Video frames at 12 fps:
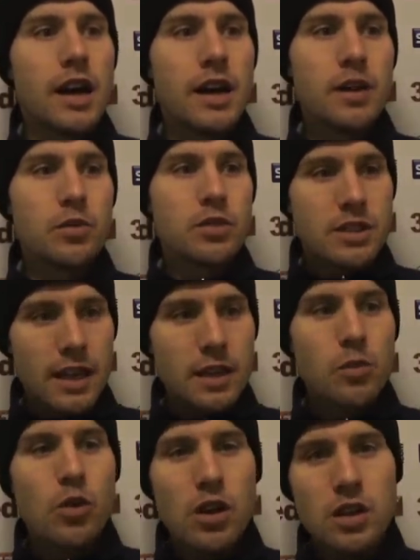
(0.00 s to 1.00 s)
It was
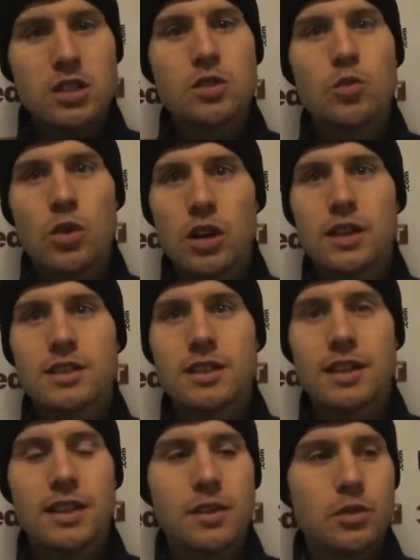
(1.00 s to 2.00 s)
getting worse and worse,
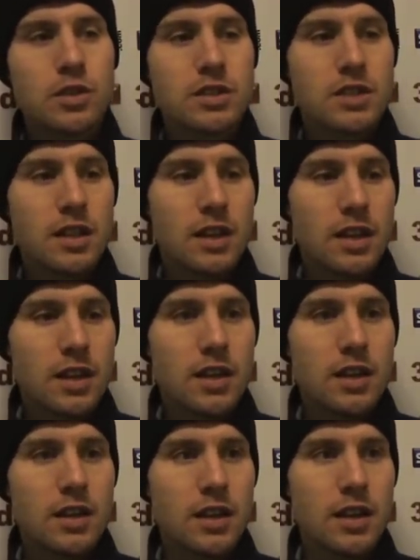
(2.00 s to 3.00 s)
and it was.
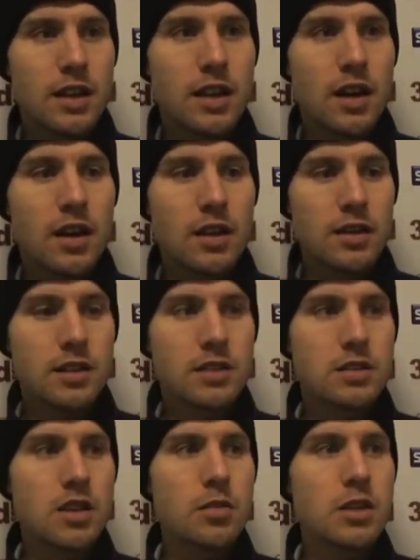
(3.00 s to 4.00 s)

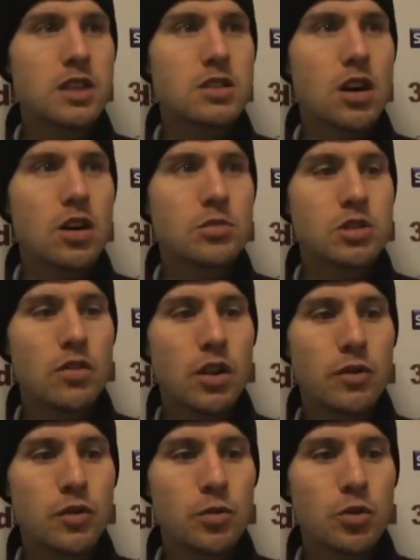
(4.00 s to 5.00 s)
There's not many times you're
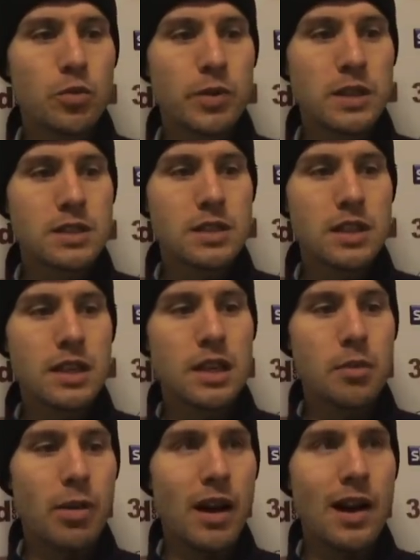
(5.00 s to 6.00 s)
on a football pitch
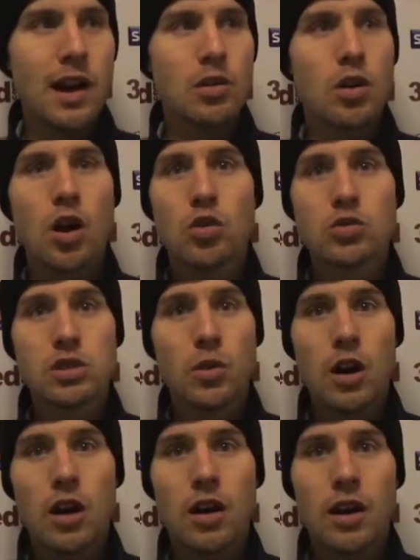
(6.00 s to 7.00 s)
thinking about how cold you
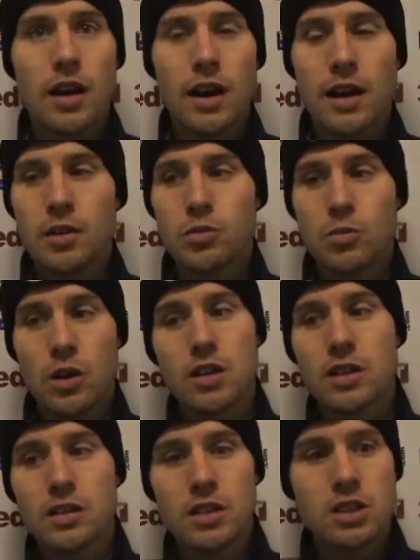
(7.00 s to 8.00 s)
are, how what the
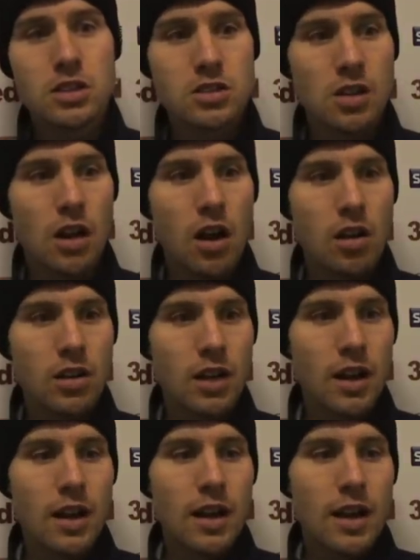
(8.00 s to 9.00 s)
conditions are like,
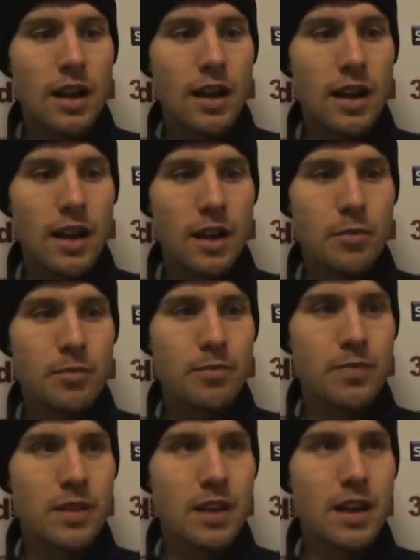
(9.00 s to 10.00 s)

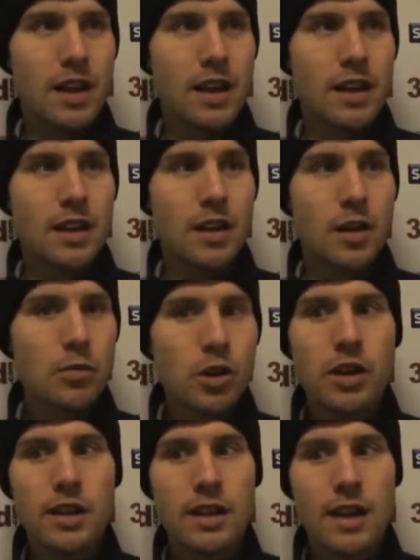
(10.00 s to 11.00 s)
and I'm
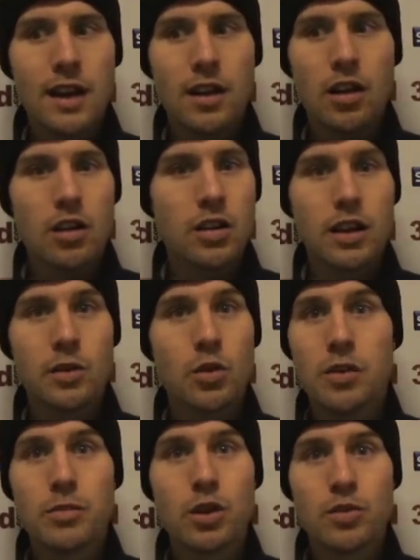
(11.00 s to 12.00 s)
looking at that clock and it
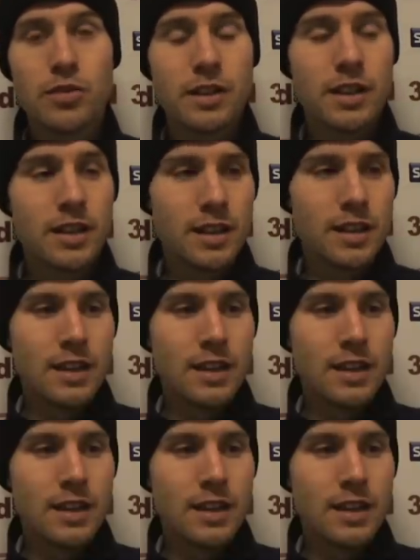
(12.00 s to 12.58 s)
weren't moving.